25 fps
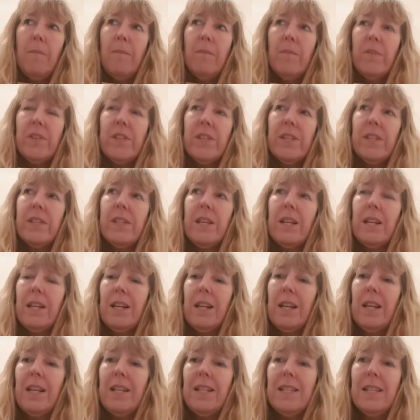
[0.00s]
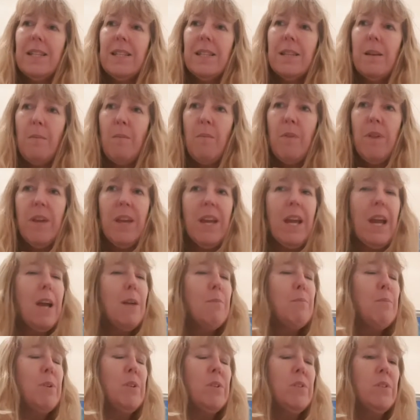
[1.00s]
Suddenly something
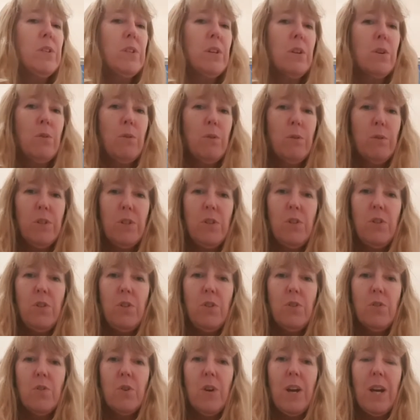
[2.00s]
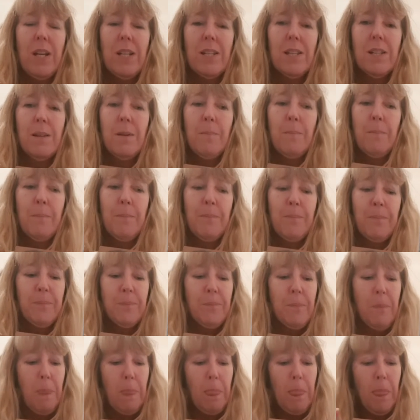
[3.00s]
happens that causes you stress.
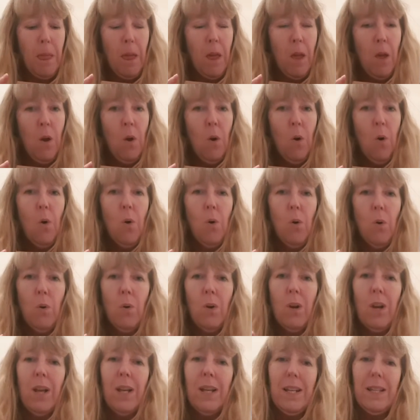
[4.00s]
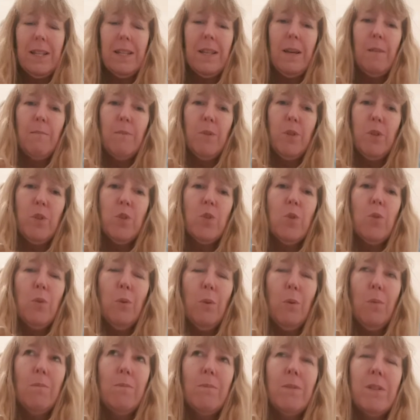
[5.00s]
Or like some
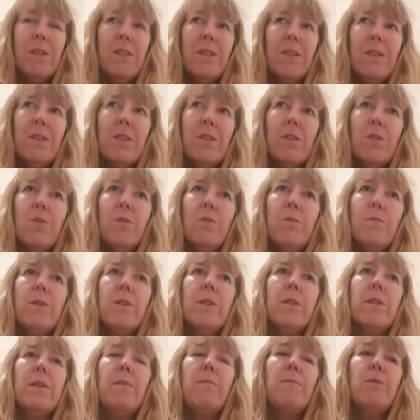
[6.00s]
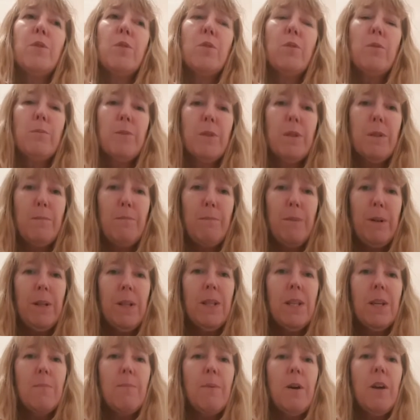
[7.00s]
storms can
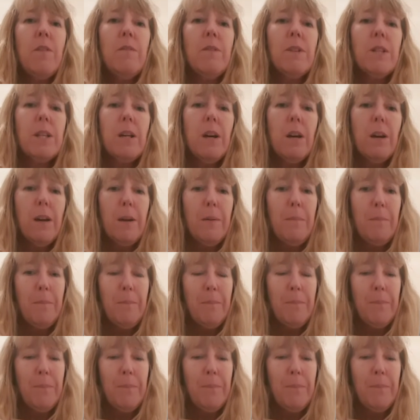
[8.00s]
build up over time,